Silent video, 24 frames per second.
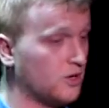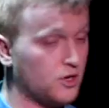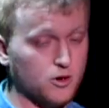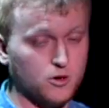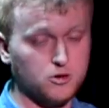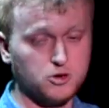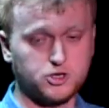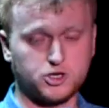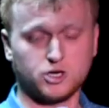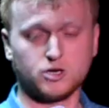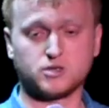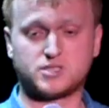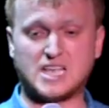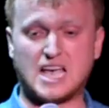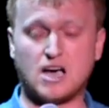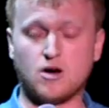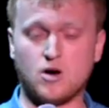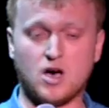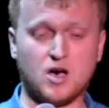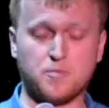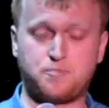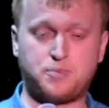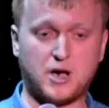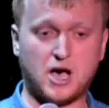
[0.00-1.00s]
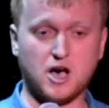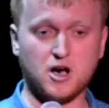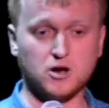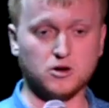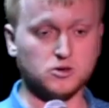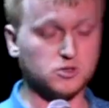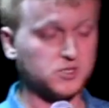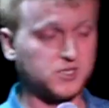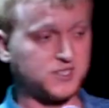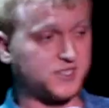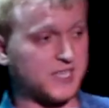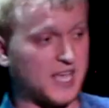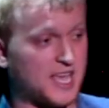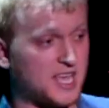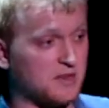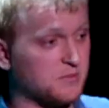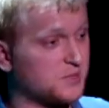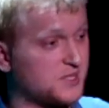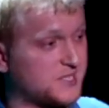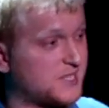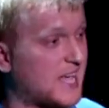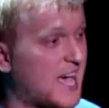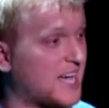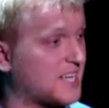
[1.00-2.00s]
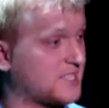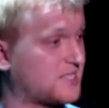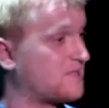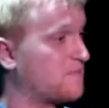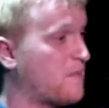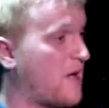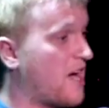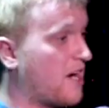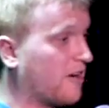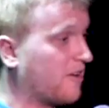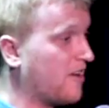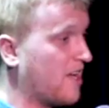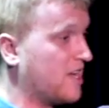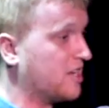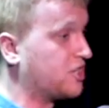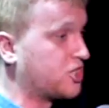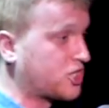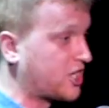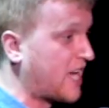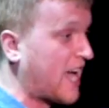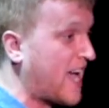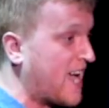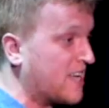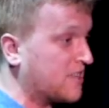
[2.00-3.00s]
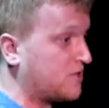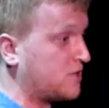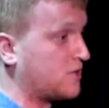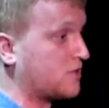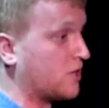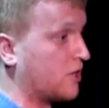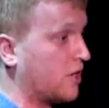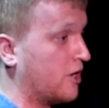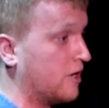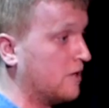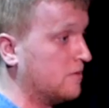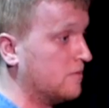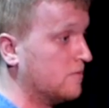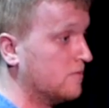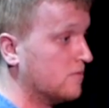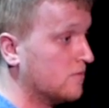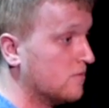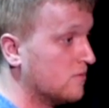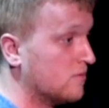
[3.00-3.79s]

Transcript: Hoosiers out oppose same-sex marriage cancer.